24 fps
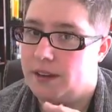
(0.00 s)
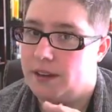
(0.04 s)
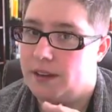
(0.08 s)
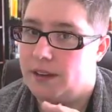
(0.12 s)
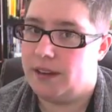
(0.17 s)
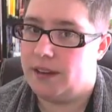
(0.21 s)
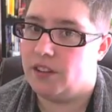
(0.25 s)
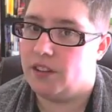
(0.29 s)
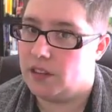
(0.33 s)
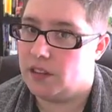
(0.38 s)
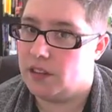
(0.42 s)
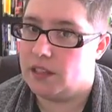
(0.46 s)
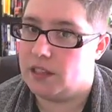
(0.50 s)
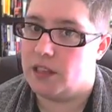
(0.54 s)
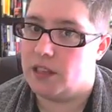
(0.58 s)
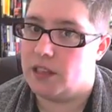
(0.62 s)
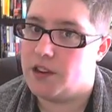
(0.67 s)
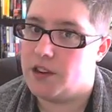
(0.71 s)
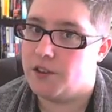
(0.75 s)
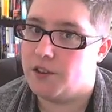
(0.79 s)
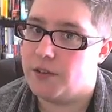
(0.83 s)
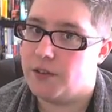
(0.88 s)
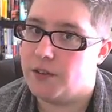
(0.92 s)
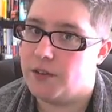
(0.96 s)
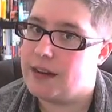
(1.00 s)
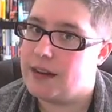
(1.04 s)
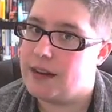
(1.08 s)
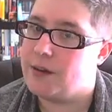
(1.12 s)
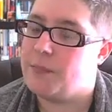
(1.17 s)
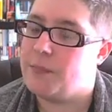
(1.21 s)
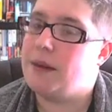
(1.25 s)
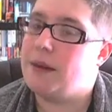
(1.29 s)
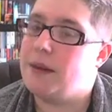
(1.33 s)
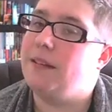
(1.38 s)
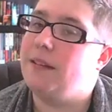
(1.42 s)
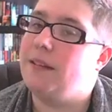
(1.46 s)
is a little
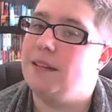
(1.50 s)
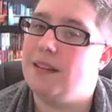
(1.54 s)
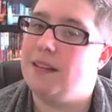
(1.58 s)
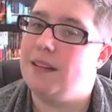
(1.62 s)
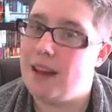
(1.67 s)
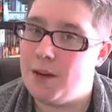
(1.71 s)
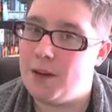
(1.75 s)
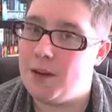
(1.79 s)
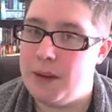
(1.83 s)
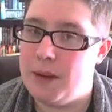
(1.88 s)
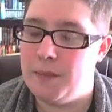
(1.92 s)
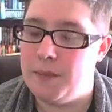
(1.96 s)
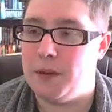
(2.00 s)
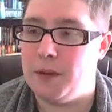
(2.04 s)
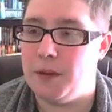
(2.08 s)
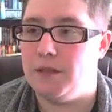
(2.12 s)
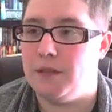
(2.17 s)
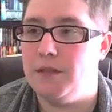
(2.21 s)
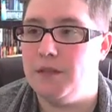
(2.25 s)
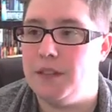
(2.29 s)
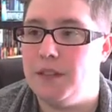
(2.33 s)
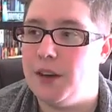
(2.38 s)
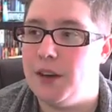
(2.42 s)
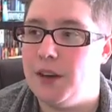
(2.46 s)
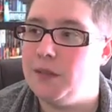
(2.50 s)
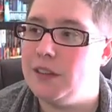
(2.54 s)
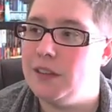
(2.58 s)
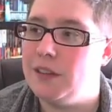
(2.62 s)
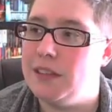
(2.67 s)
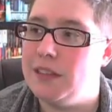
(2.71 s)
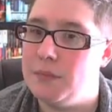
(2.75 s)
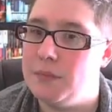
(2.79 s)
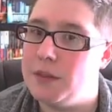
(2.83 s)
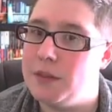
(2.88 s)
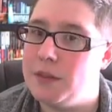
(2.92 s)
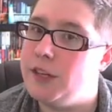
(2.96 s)
underrated, because a lot of people don't
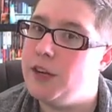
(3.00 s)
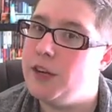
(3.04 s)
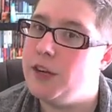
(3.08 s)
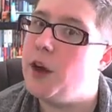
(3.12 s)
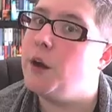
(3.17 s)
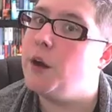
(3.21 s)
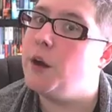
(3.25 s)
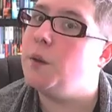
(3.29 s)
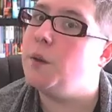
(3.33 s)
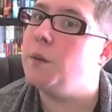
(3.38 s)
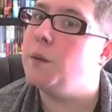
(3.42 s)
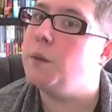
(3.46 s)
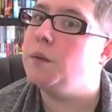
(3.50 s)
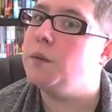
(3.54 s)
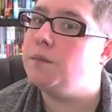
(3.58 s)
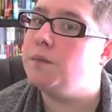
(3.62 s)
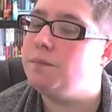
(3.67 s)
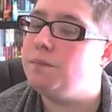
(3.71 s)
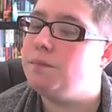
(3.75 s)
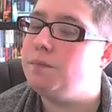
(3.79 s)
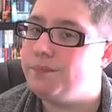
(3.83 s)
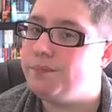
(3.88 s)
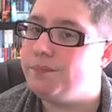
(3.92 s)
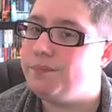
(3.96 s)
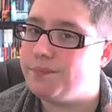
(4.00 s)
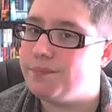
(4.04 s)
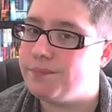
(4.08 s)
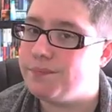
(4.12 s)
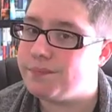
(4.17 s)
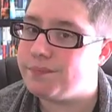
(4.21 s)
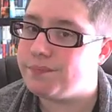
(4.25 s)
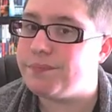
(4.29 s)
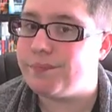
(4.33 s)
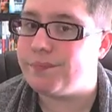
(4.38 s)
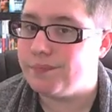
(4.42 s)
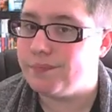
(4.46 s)
seem to know
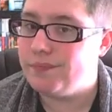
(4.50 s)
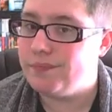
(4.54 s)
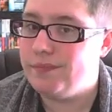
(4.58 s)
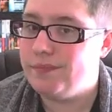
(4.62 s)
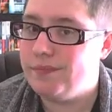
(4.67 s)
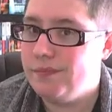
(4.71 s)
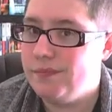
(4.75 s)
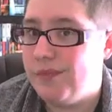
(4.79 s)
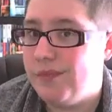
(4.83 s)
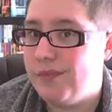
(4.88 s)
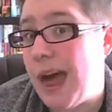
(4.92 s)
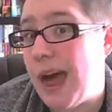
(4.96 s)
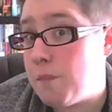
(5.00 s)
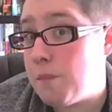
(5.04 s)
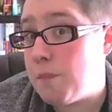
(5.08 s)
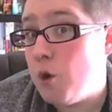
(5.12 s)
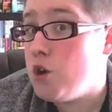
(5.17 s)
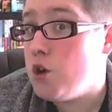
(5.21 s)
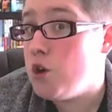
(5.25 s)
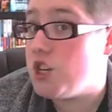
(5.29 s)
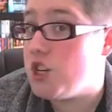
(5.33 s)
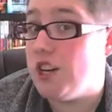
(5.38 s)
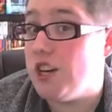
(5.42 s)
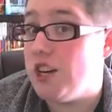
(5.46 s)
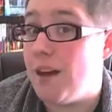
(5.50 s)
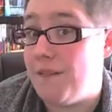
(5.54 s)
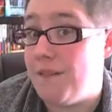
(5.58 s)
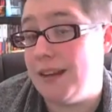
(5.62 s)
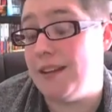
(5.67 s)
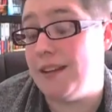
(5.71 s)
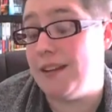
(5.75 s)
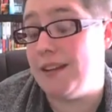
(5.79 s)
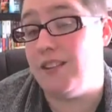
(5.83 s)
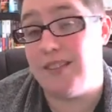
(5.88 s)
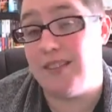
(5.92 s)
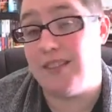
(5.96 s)
that portion of
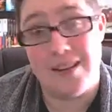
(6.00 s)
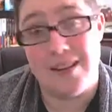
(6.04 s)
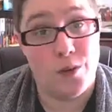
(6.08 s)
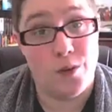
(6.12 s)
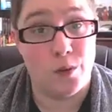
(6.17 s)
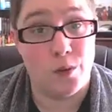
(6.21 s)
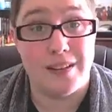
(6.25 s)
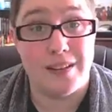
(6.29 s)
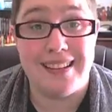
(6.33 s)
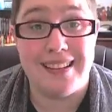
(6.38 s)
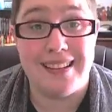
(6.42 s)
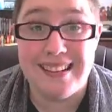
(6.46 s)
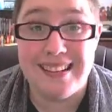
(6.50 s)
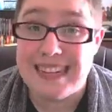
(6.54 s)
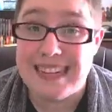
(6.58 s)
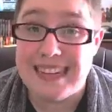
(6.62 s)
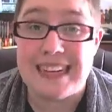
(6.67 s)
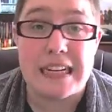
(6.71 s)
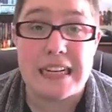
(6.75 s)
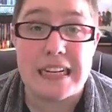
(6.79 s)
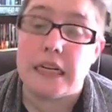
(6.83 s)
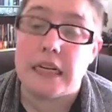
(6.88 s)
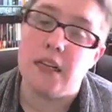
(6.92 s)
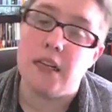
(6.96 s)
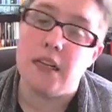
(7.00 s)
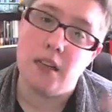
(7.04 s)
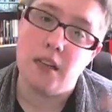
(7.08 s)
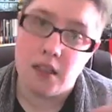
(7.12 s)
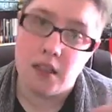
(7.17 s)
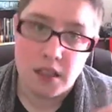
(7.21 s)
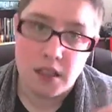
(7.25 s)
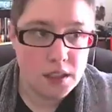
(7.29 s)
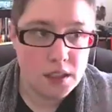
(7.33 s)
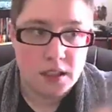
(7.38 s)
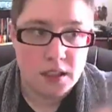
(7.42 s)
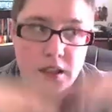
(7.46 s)
it, because they've only seen
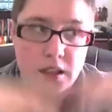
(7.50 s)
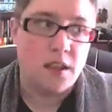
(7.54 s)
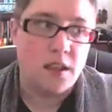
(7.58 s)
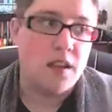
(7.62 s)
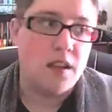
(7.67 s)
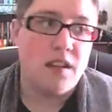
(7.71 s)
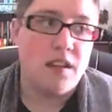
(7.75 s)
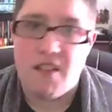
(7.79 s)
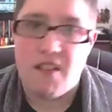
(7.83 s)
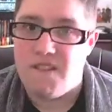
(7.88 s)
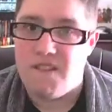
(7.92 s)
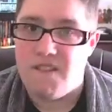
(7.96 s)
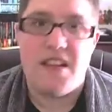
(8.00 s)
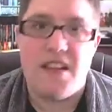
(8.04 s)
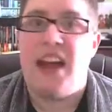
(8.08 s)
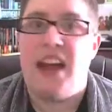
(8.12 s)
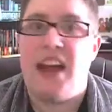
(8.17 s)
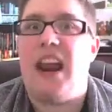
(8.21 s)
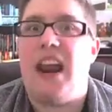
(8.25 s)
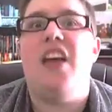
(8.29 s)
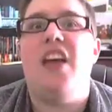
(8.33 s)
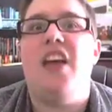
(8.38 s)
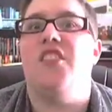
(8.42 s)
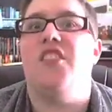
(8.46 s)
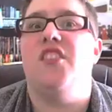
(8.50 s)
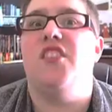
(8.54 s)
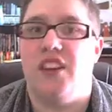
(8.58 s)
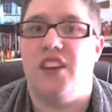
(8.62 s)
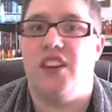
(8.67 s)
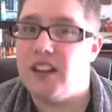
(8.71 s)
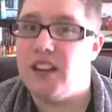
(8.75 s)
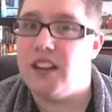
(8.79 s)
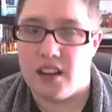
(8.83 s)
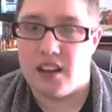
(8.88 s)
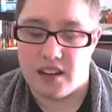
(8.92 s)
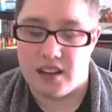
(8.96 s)
Van
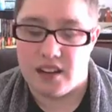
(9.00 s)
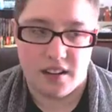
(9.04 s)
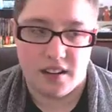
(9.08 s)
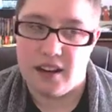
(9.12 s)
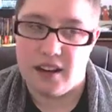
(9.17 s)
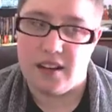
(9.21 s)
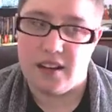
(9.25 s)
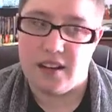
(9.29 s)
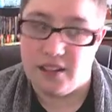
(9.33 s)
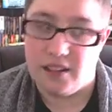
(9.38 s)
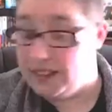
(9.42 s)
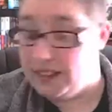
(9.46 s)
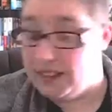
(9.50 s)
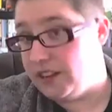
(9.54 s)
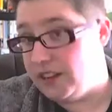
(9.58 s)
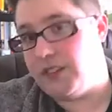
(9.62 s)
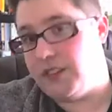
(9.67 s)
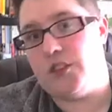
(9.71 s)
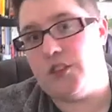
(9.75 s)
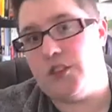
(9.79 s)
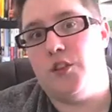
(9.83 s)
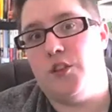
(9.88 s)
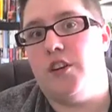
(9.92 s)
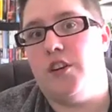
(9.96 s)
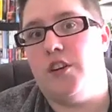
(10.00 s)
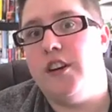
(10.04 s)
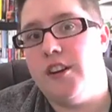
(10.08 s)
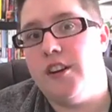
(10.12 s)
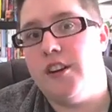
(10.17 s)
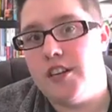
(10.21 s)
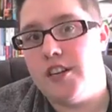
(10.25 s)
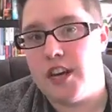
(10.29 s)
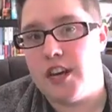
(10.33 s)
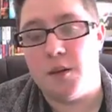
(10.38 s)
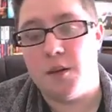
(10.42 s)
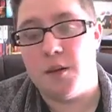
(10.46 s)
Helsing and League of
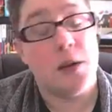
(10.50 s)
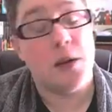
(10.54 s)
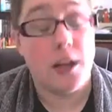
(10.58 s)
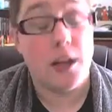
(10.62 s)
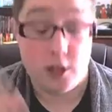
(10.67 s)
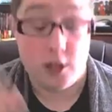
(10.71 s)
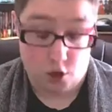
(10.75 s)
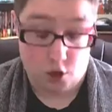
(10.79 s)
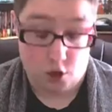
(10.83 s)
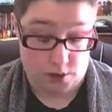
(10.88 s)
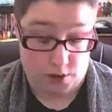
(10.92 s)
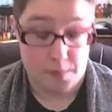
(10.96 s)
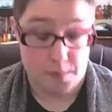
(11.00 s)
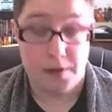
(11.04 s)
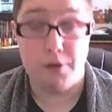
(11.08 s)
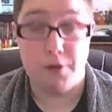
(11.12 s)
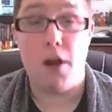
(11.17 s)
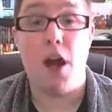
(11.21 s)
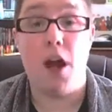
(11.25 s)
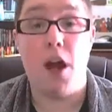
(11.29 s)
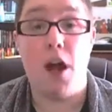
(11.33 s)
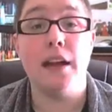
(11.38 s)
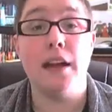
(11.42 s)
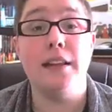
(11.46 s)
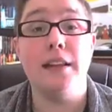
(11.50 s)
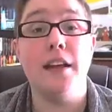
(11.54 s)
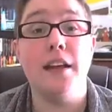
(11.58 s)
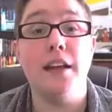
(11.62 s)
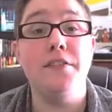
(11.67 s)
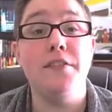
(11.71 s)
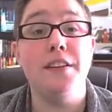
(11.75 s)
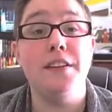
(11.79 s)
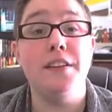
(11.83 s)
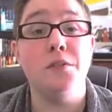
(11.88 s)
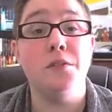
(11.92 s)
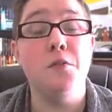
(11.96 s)
Extraordinary Gentlemen. And don't get me wrong, I
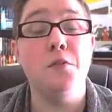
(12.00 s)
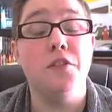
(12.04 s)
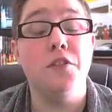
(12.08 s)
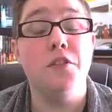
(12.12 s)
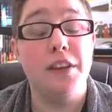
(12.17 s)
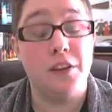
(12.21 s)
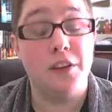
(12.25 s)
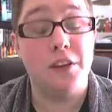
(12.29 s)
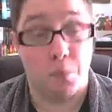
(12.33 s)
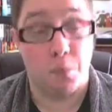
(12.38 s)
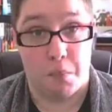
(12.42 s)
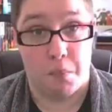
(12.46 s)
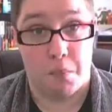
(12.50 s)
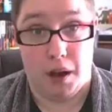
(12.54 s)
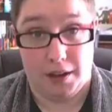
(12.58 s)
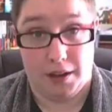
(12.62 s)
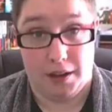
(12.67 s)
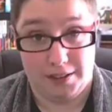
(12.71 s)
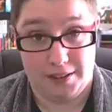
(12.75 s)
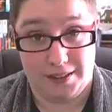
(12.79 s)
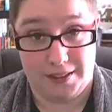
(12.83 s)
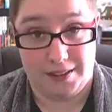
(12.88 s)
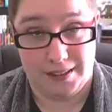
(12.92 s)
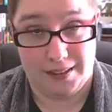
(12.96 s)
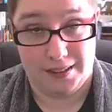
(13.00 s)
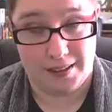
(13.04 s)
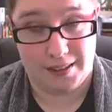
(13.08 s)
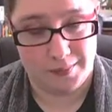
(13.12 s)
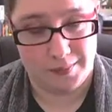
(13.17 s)
love these movies, but...